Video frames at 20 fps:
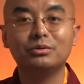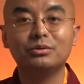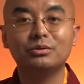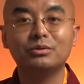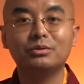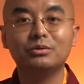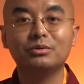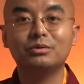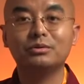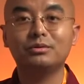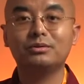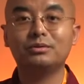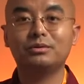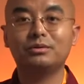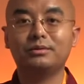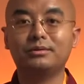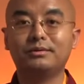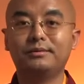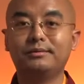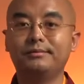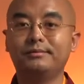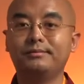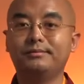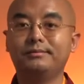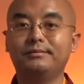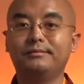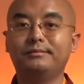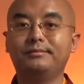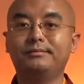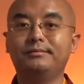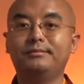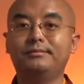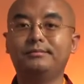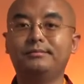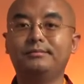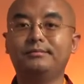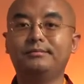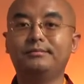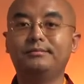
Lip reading: [no speech]